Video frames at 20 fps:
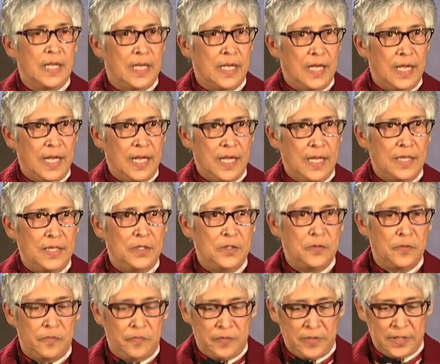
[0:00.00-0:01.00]
and
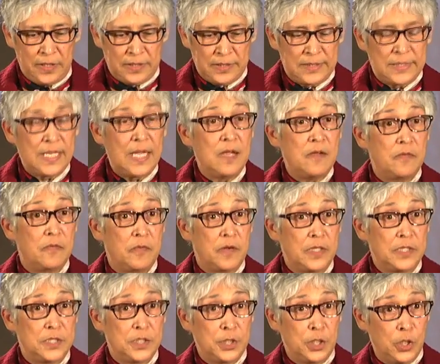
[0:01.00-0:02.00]
you feel safe
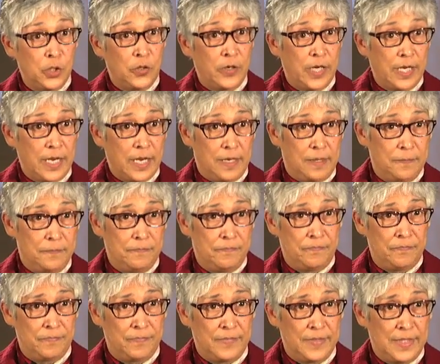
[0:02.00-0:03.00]
and secure again.
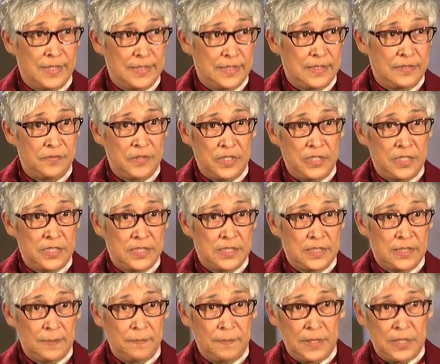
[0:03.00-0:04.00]
This is very
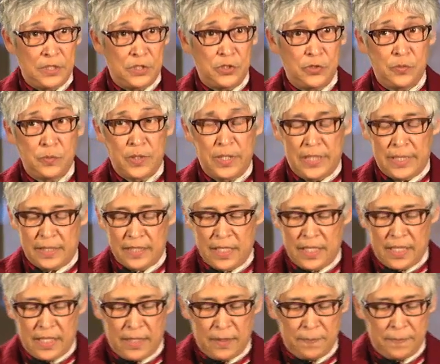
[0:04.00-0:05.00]
similar to what
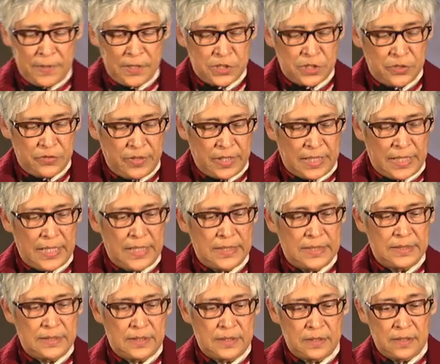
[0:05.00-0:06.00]
missionary
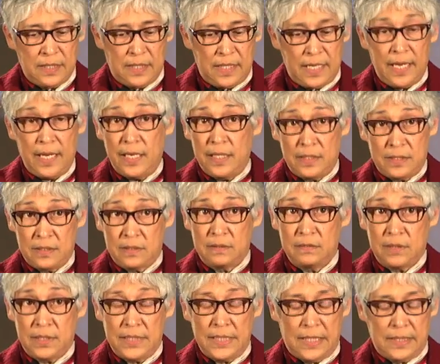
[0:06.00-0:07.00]
kids and
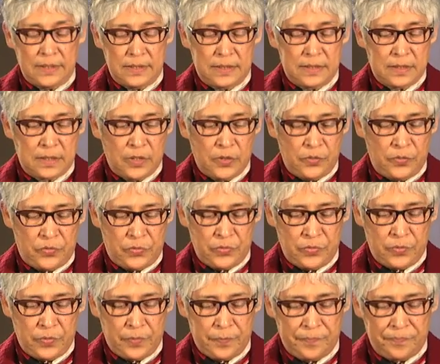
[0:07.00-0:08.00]
adults go through.